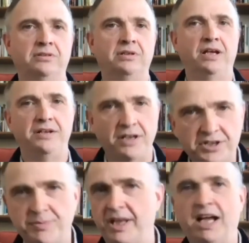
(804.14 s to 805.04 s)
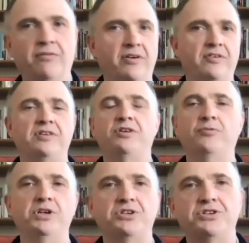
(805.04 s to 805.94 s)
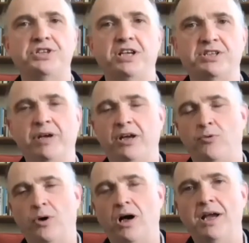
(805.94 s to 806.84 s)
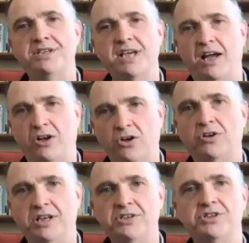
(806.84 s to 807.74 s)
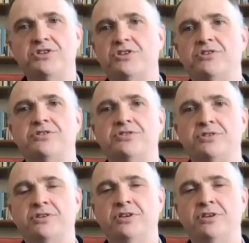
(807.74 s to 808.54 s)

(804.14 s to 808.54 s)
It does mean, however, that we should seek to make wise and godly decisions.